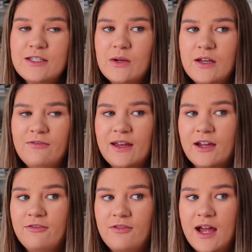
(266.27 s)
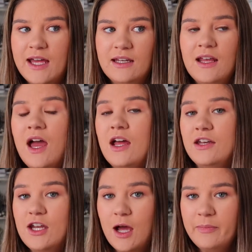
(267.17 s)
So if like a friend
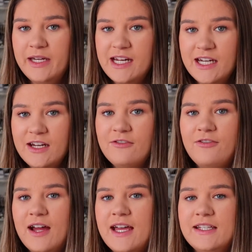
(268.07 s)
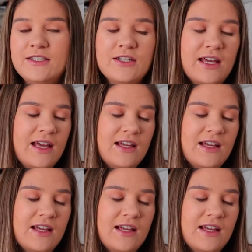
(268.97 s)
nominated a friend,